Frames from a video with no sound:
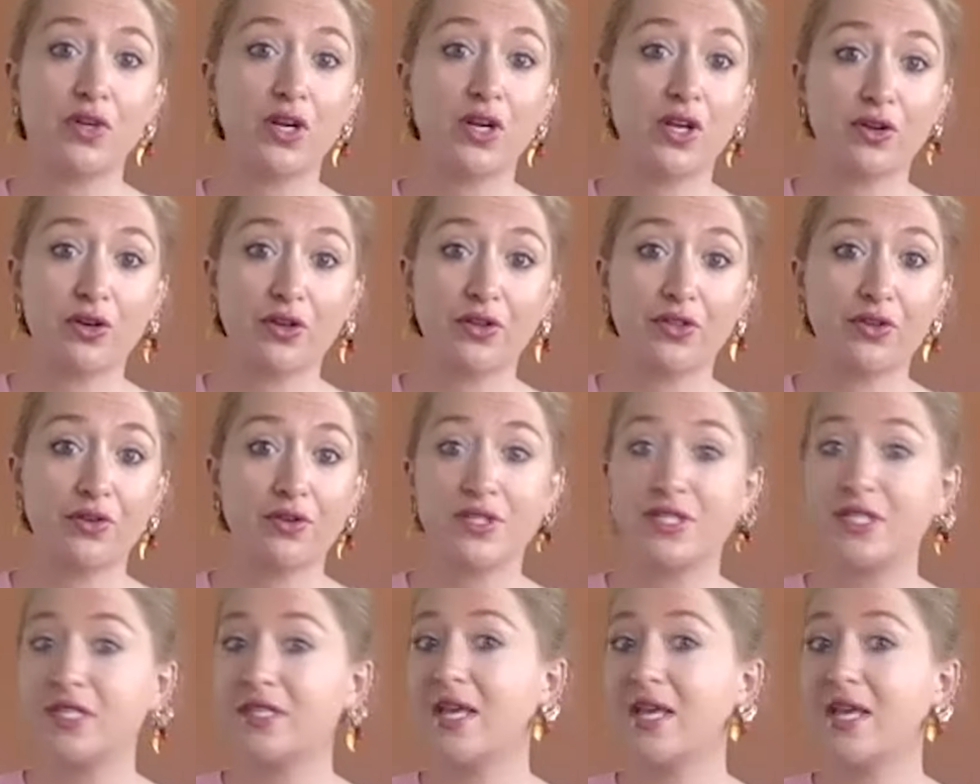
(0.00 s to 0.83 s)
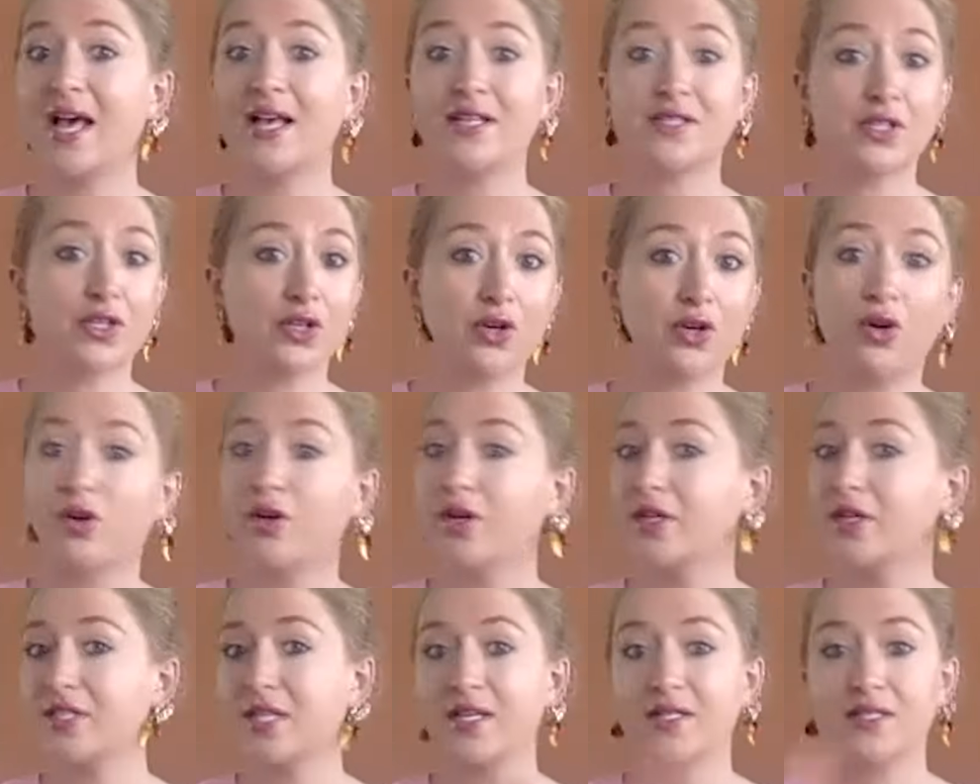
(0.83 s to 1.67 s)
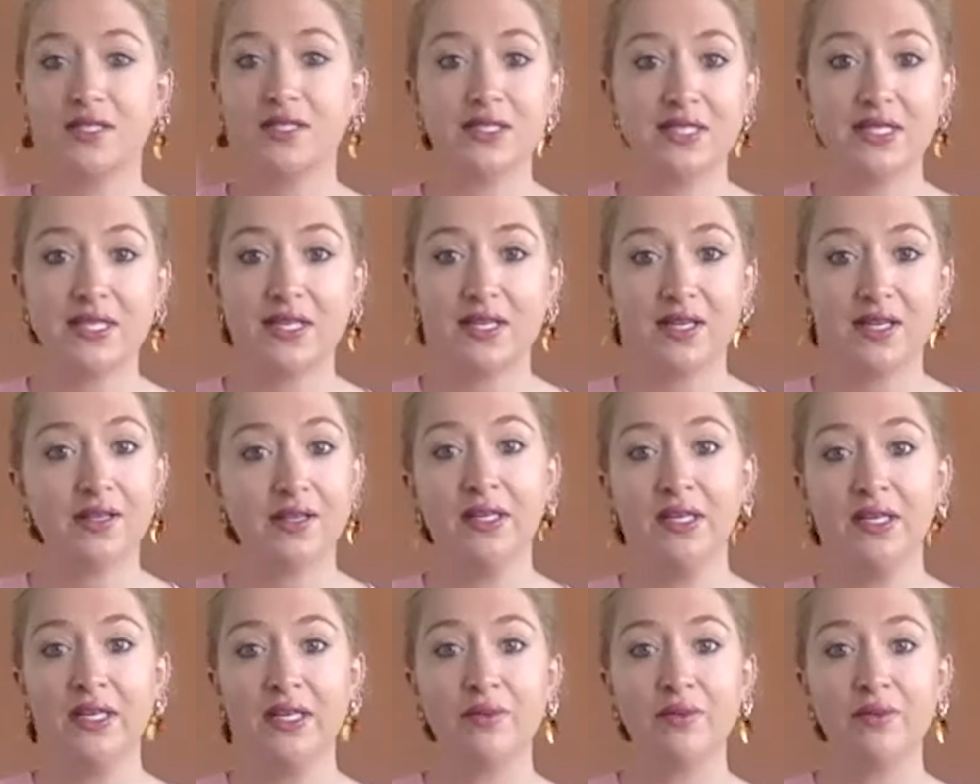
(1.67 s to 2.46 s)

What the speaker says: a local authority that hasn't got a certain tier